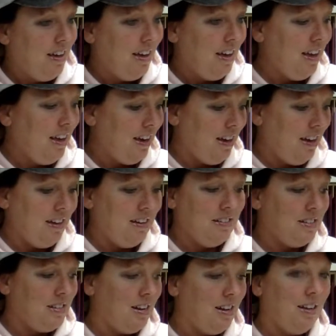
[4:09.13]
And
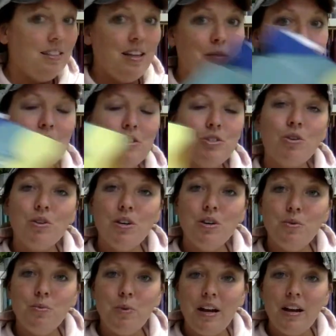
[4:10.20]
let me show
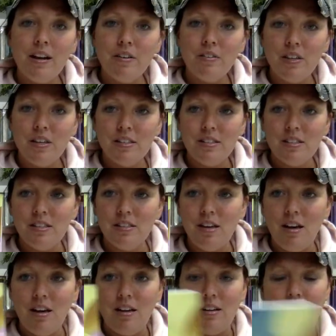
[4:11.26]
you where this
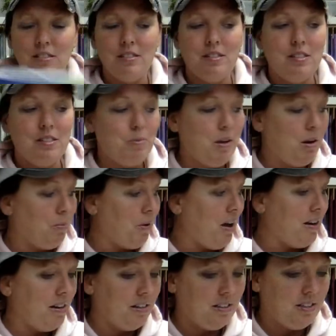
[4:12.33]
uh, suite of
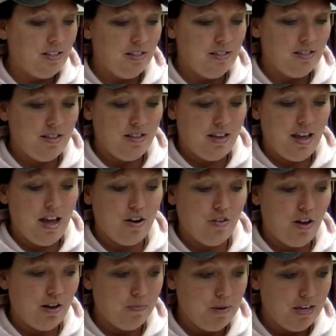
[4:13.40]
products is in the
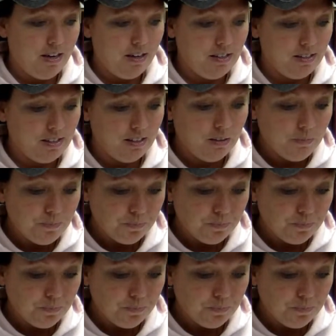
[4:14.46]
catalog because